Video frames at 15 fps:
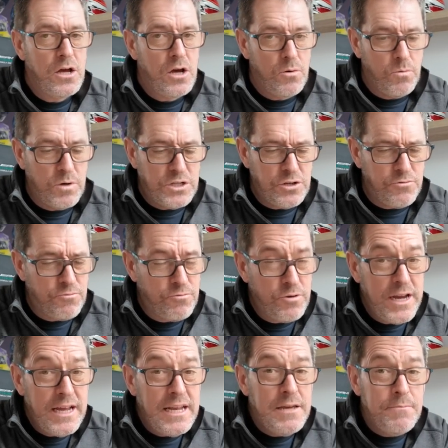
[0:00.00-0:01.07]
We should
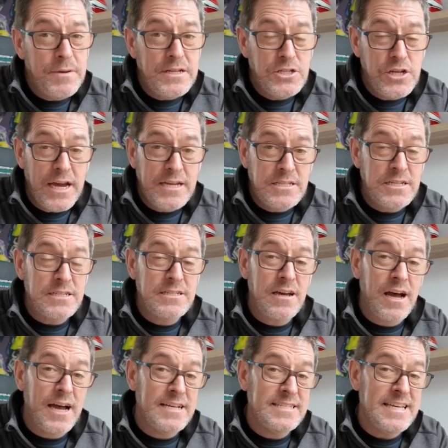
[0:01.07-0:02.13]
really be changing
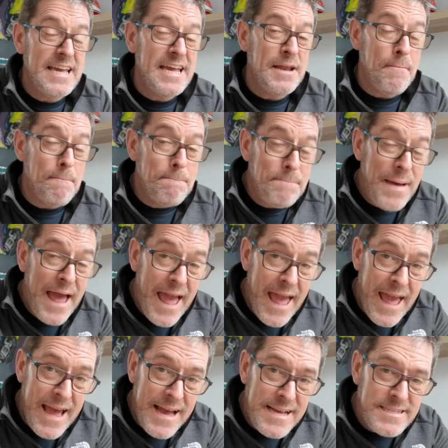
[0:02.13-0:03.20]
tyres in
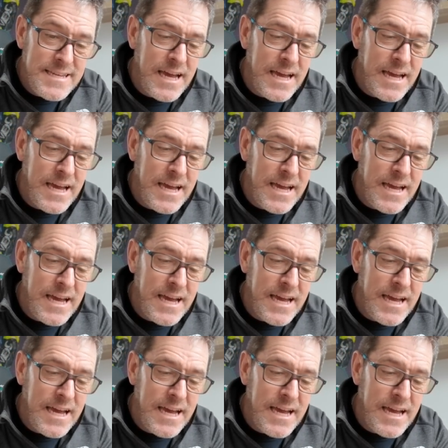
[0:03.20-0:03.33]
pairs,